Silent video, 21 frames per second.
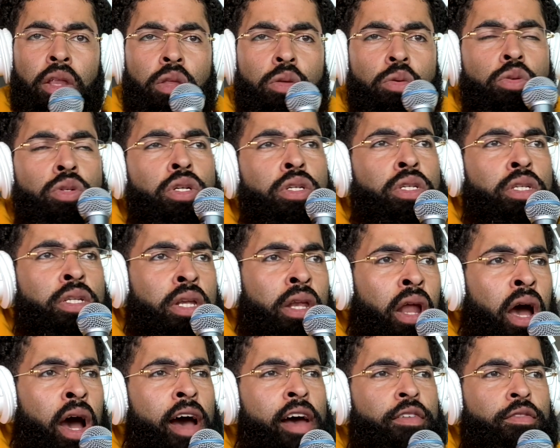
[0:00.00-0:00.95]
you just
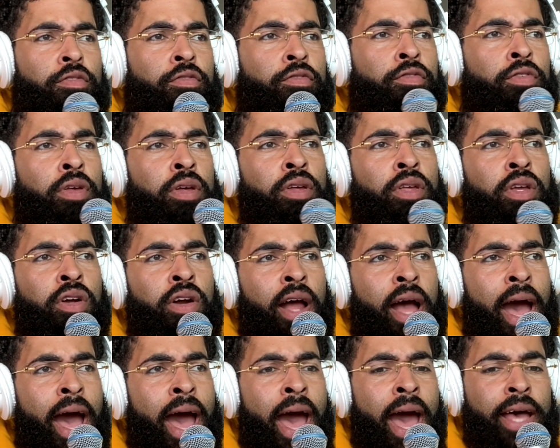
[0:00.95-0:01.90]
not feel your
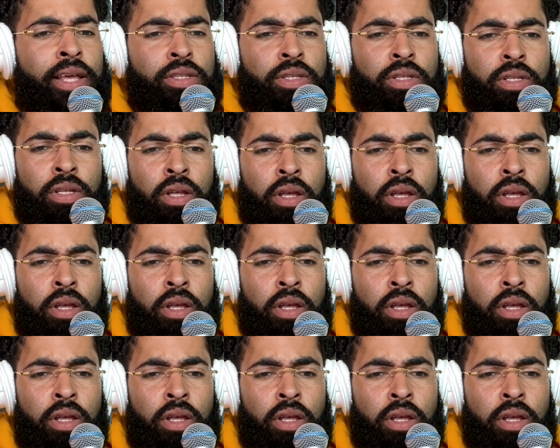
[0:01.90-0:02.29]
ass